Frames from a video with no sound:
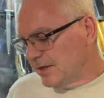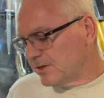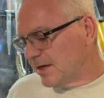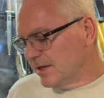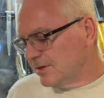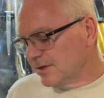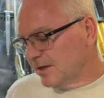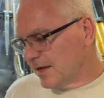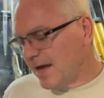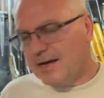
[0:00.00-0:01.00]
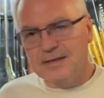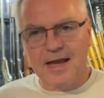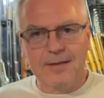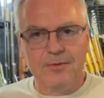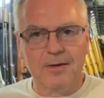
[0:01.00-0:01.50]
said he's uh, got it
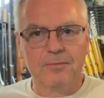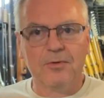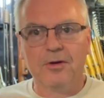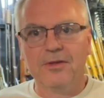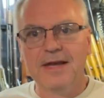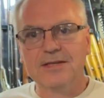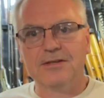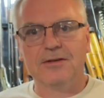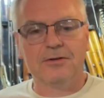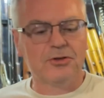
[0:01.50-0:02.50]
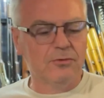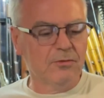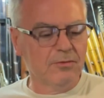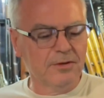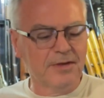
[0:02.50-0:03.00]
timed up real nice and shooting
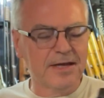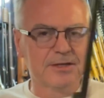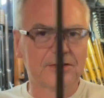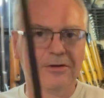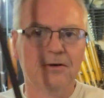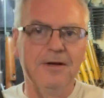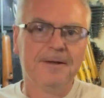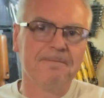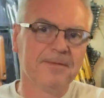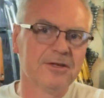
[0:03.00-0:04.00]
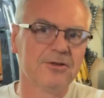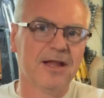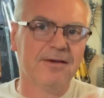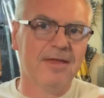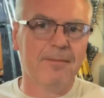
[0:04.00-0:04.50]
real nice, so should
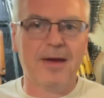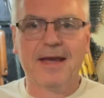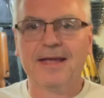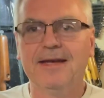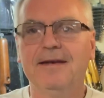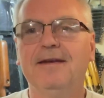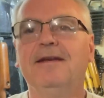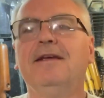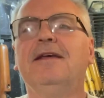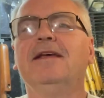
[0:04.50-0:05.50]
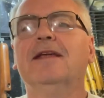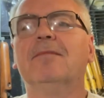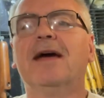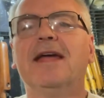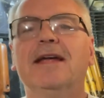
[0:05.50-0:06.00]
have that back in in
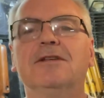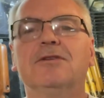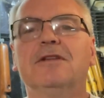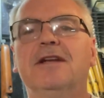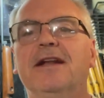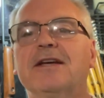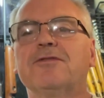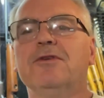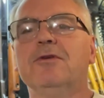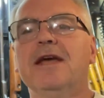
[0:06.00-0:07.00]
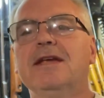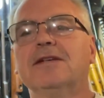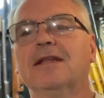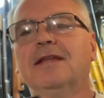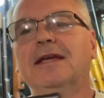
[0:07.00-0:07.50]
my hands in the next few days,
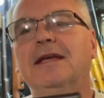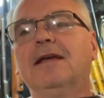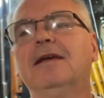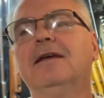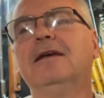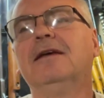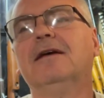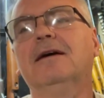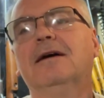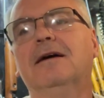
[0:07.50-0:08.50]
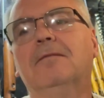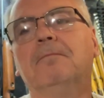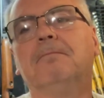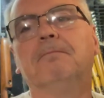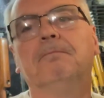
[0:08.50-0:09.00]
I think.
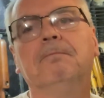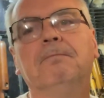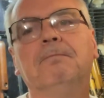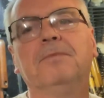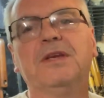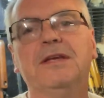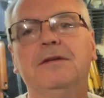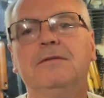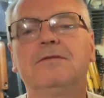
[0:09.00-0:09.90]
Um, he